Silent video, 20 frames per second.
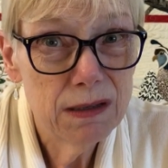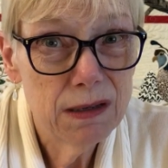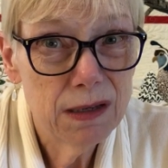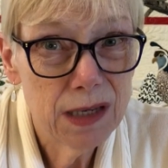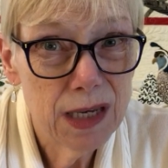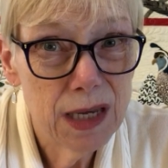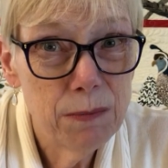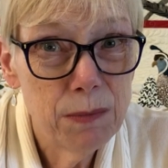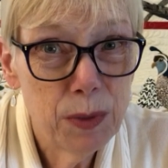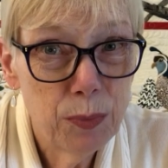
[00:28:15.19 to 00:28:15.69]
to
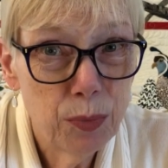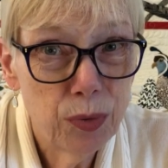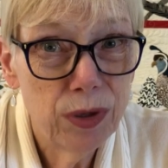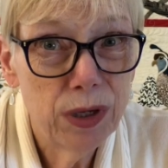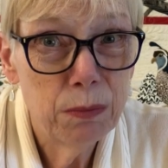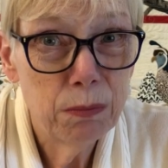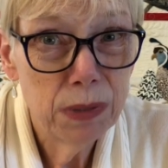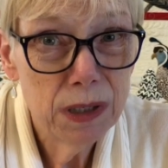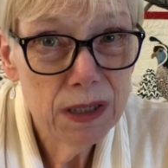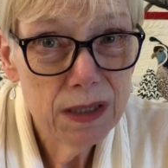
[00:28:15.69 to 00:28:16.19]
keep me pretty
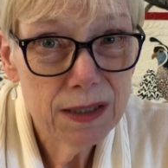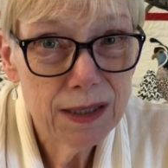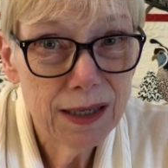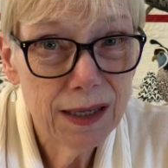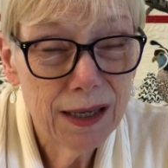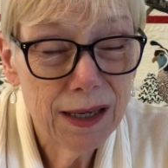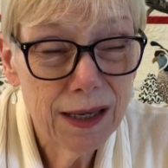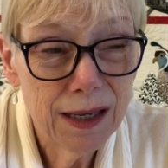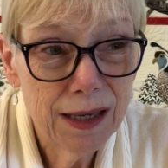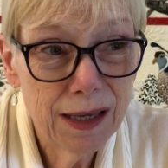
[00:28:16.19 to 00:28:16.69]

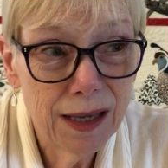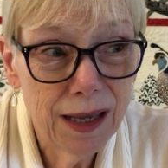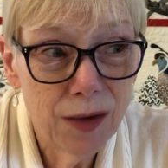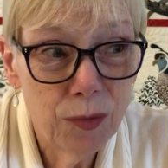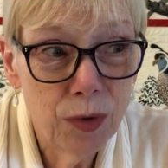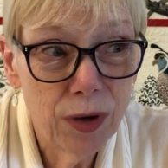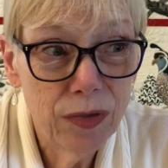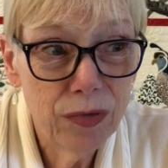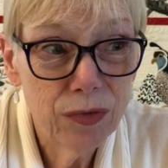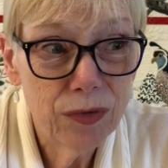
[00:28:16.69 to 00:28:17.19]
busy
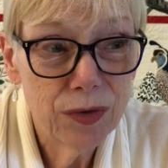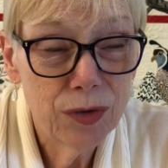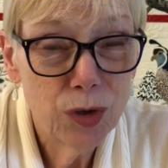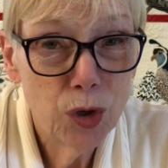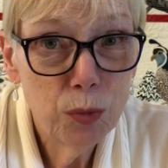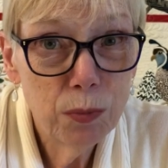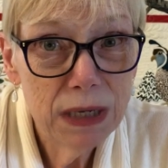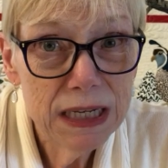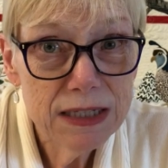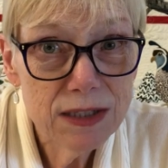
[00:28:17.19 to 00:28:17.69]
with no
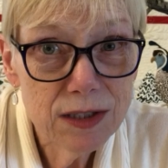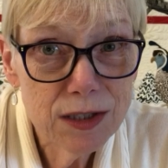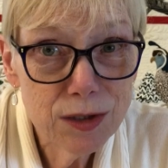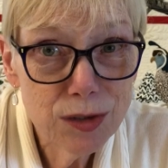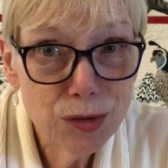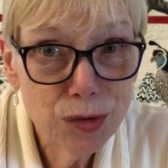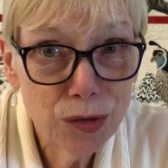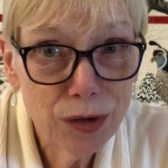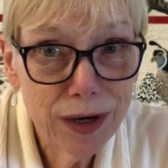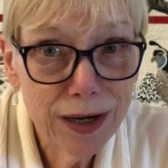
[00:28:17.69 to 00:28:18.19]
place to
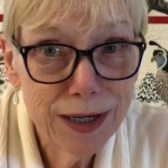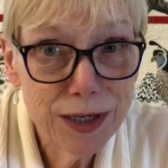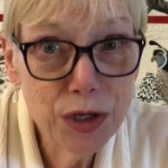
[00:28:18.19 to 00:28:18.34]
store it,